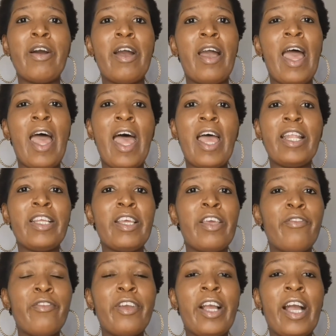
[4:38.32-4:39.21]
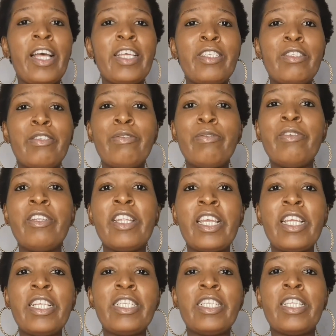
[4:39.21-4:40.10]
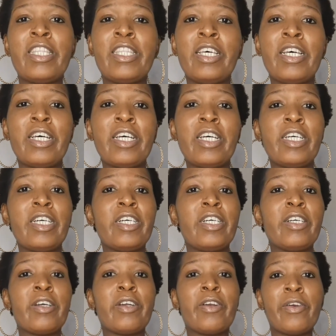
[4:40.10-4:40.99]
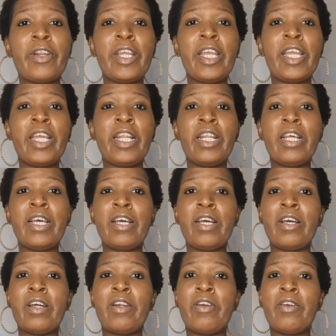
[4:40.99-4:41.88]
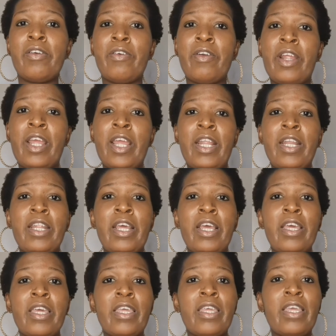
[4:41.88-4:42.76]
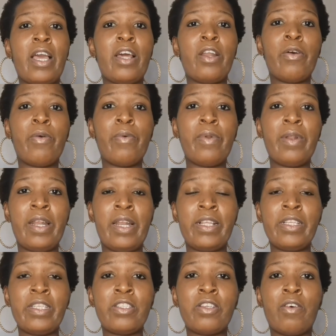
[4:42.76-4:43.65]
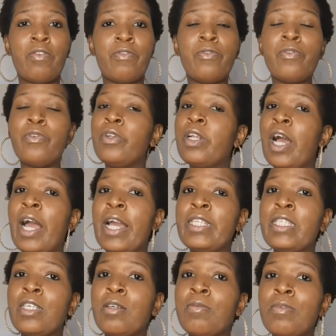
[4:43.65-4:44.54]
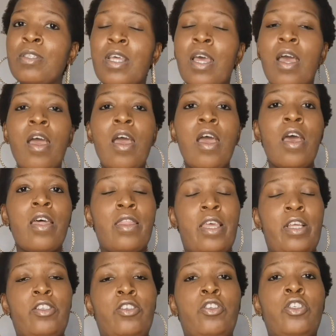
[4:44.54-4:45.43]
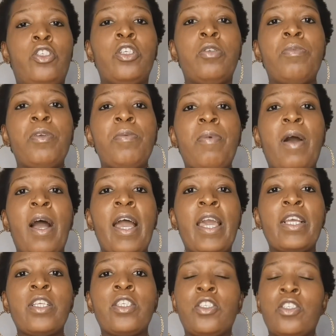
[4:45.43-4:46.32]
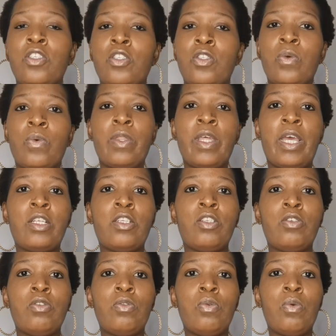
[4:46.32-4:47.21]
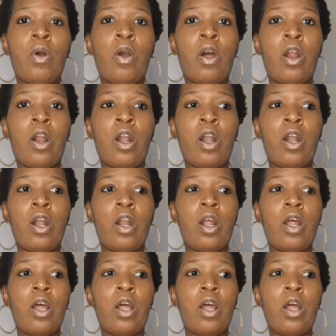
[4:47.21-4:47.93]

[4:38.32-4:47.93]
And if you guys do need the green, red, yellow list of food items that you should be buying, just so that you are